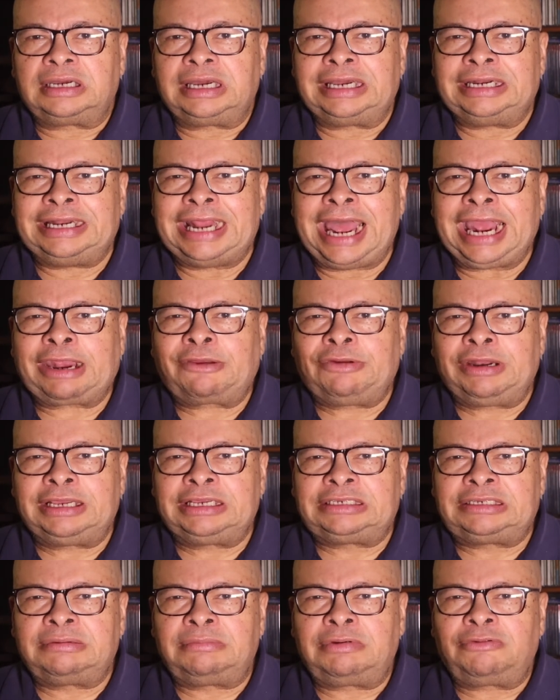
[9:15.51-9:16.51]

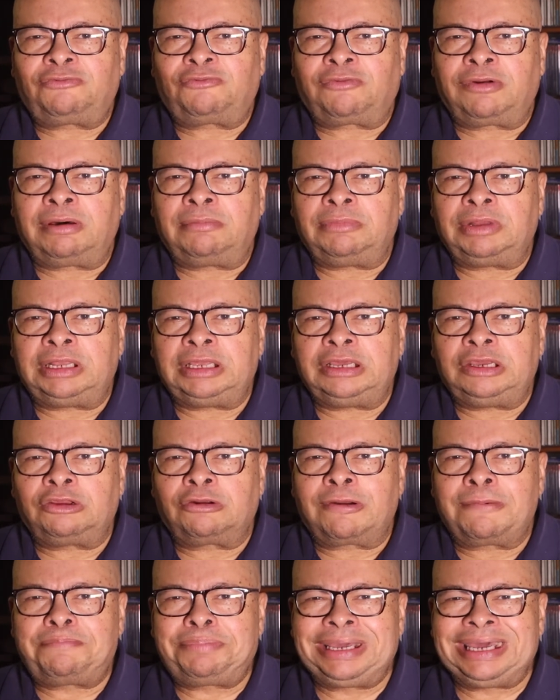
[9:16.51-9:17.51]
anachronism from the
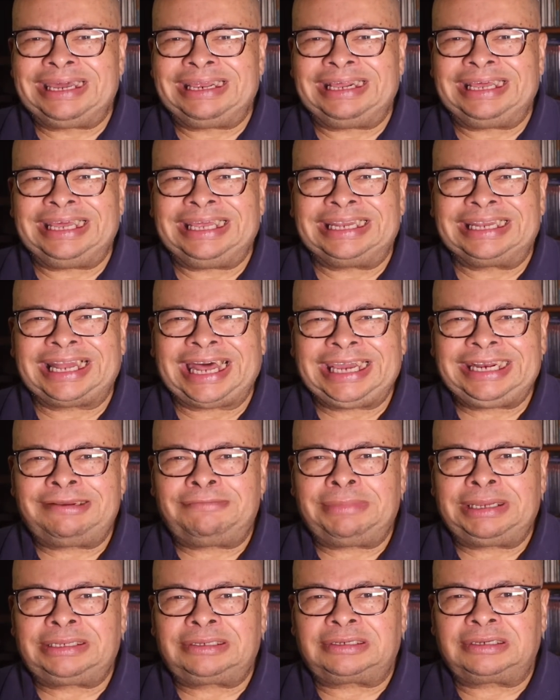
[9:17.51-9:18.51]
European
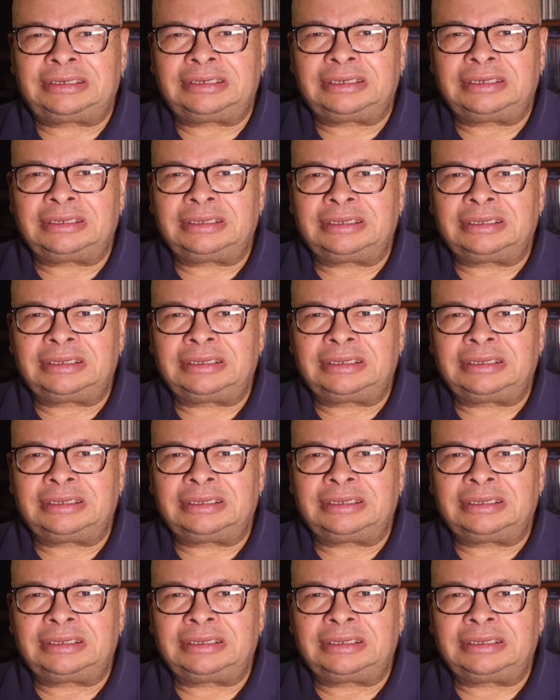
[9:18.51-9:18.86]
Enlightenment,